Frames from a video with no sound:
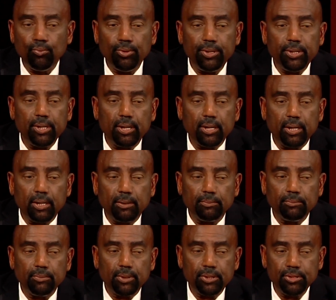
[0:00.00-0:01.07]
We
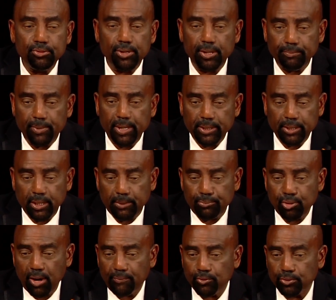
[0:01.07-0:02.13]
um, here at my
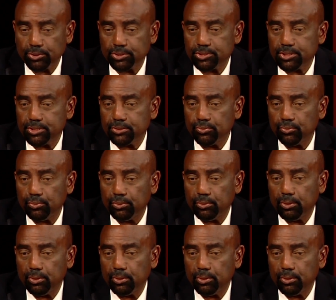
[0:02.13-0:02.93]
nonprofit organization,